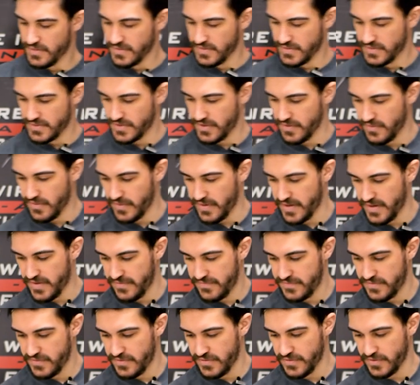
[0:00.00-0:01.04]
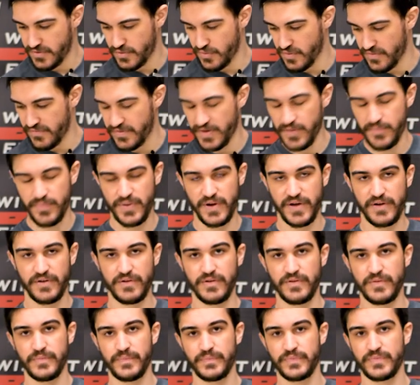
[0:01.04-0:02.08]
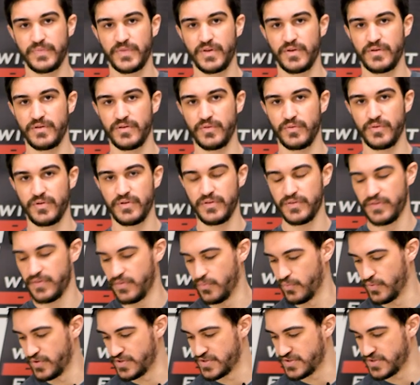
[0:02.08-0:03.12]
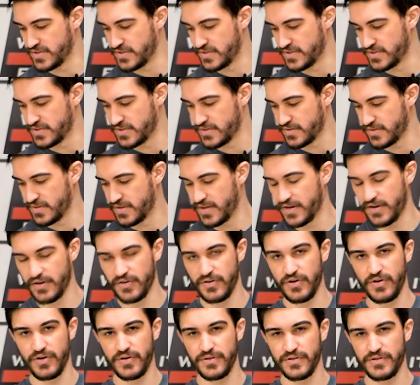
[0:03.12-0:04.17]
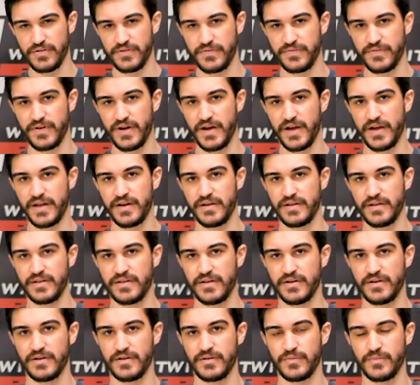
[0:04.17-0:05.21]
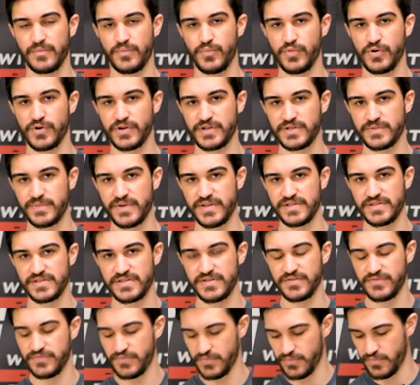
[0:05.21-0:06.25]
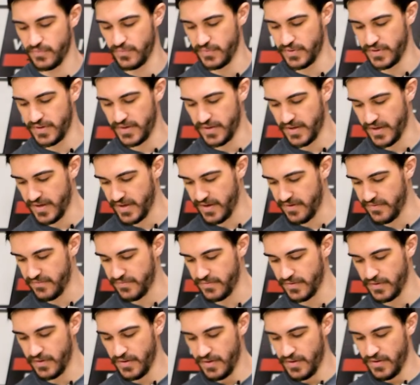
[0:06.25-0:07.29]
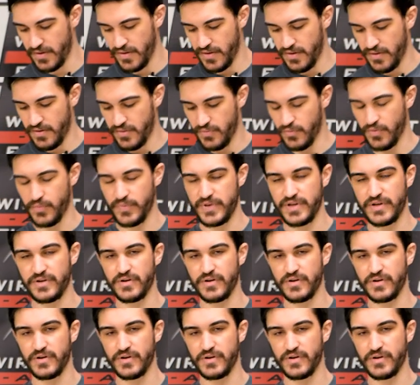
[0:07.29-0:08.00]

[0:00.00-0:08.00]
So after the Corvette pedal, which is getting harder to find and they're more expensive, we have what we